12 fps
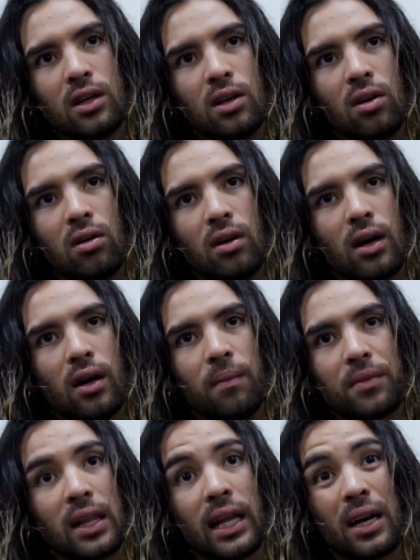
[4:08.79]
you know uh,
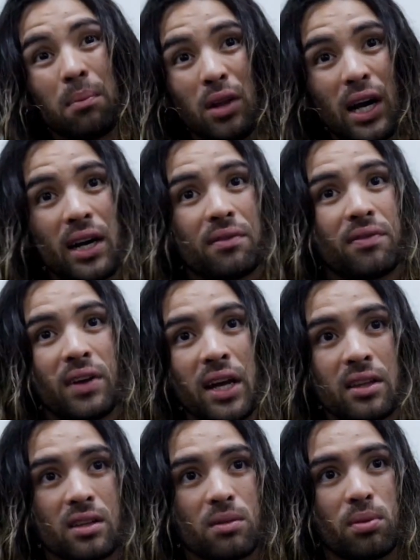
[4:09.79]
like a blind
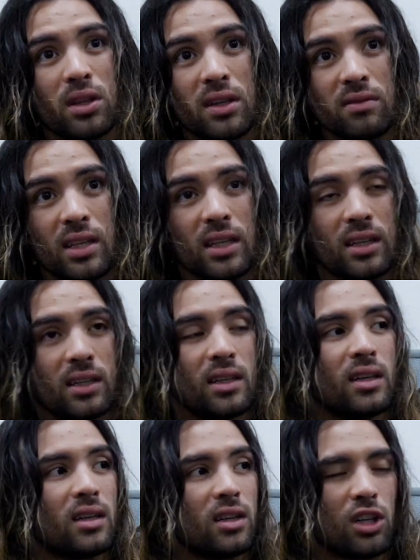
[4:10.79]
faith and you believe that
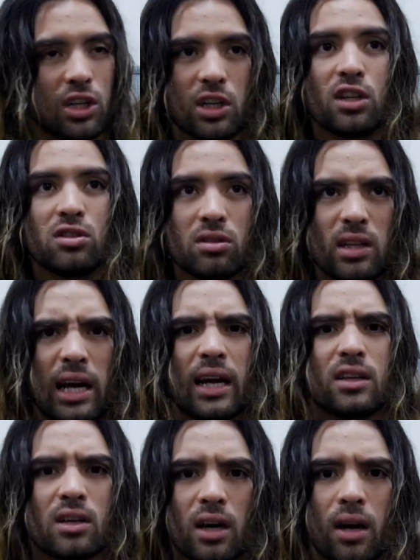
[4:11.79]
you're gonna do that
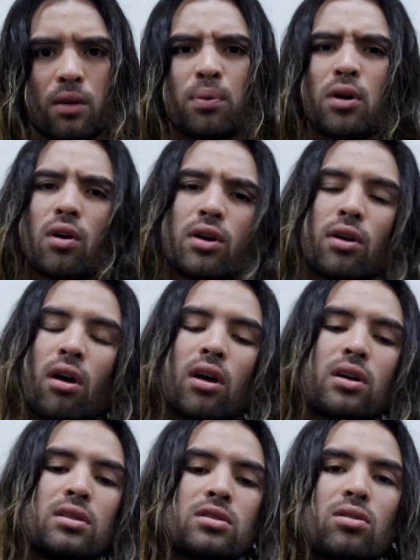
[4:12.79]
and you got you put all your
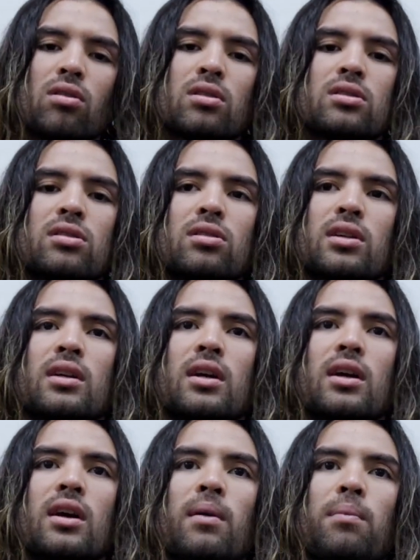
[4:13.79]
heart and soul into it
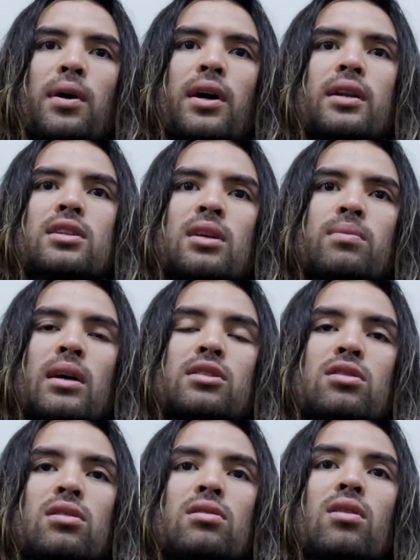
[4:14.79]
but sometimes
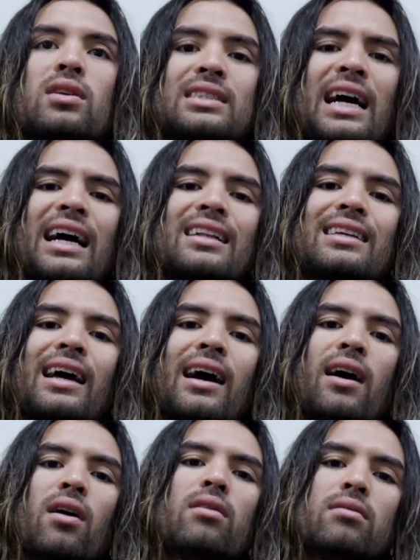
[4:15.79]
you don't know exactly
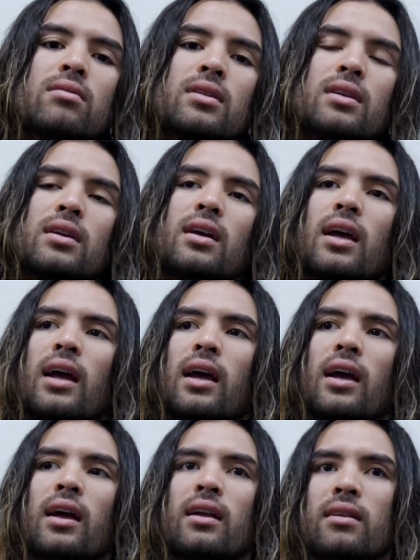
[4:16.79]
how.
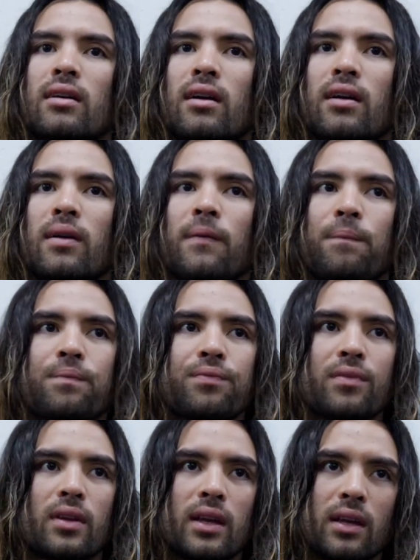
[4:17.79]
And uh,
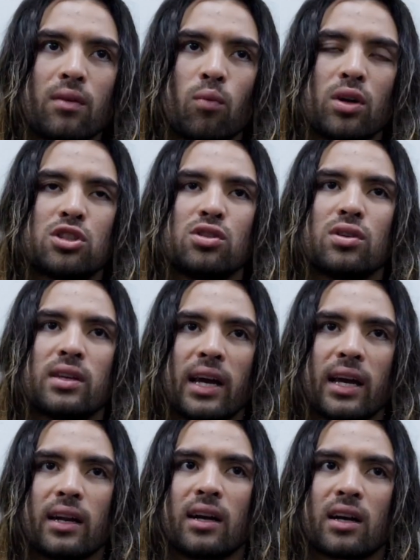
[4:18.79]
once you
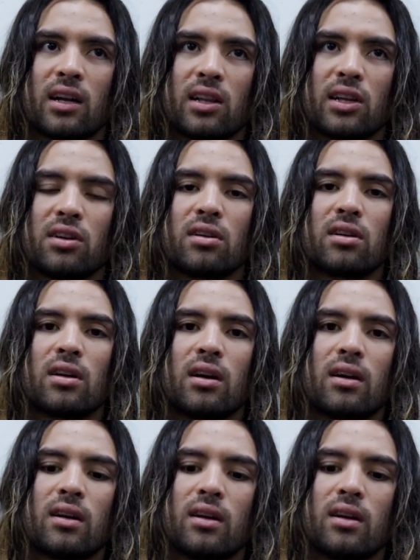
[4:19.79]
get a clearer